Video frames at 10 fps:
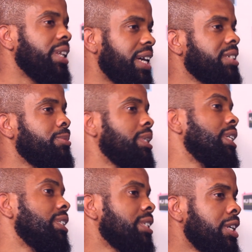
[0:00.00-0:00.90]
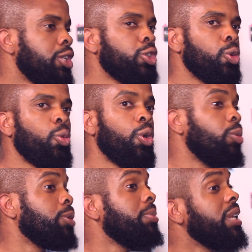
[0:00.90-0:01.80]
anatomy is. So what
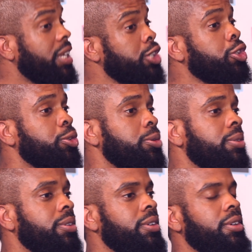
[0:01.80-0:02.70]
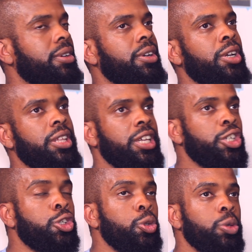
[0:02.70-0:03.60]
would be the issue? The
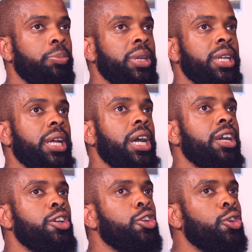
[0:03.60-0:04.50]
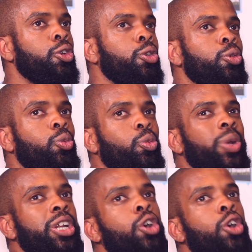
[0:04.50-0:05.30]
issue would be that we